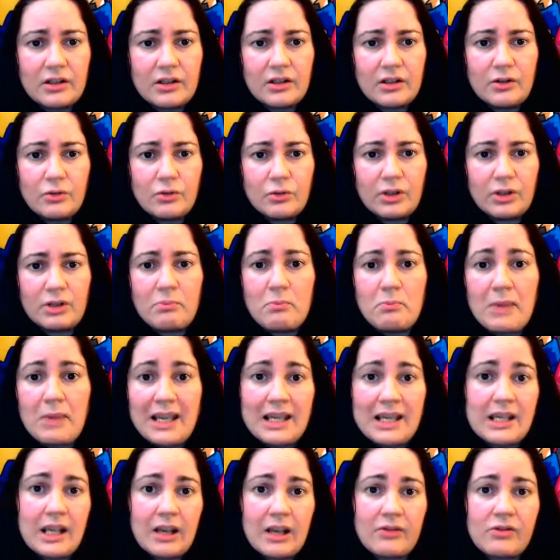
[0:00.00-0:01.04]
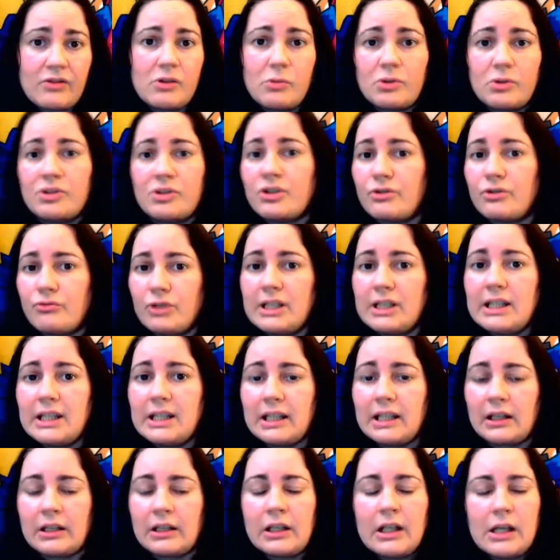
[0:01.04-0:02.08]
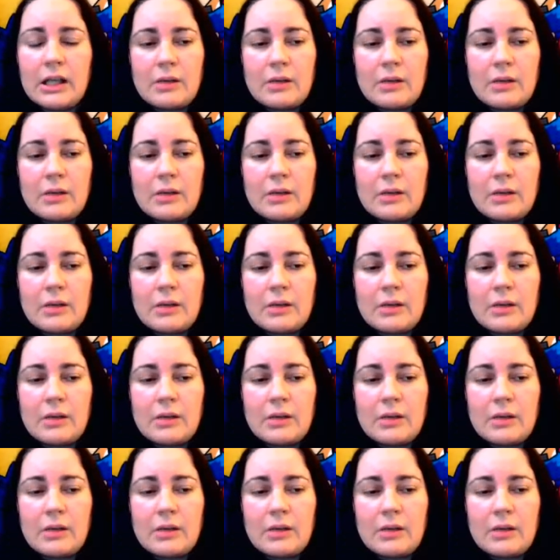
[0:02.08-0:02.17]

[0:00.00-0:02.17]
you might if you were just reading it,